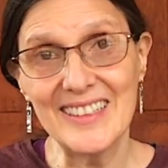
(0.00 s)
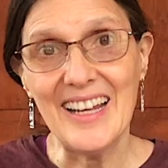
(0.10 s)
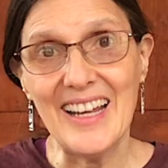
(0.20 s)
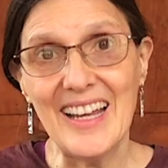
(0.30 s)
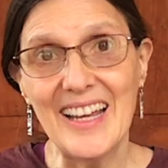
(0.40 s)

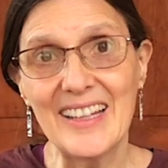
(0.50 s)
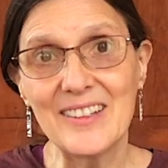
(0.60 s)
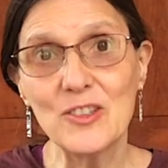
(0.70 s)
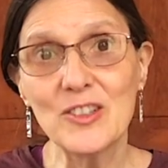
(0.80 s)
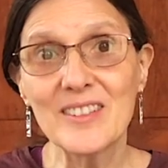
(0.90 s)

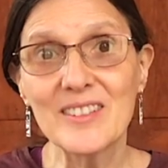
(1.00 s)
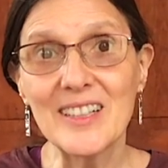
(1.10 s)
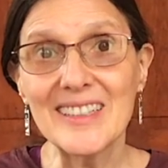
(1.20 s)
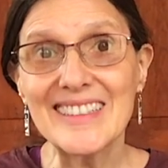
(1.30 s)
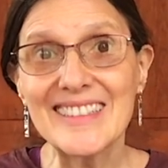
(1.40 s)
And you should
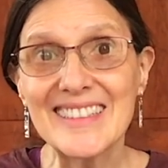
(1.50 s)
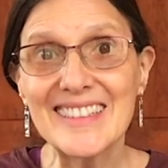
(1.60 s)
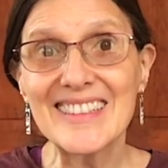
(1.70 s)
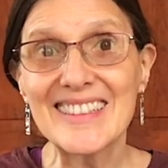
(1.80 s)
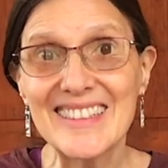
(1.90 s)
start to see
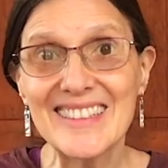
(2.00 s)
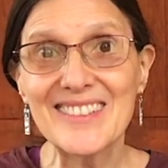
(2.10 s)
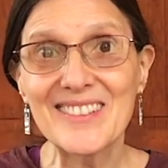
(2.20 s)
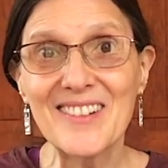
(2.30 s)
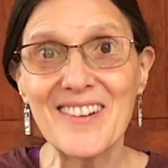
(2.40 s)
the
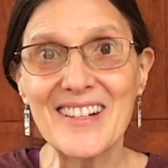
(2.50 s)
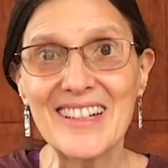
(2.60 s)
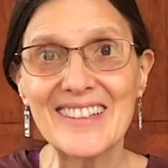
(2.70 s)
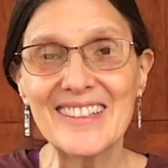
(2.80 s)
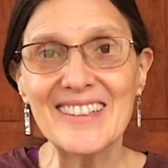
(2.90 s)
seeds
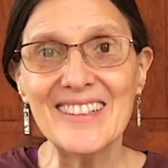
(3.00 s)
growing,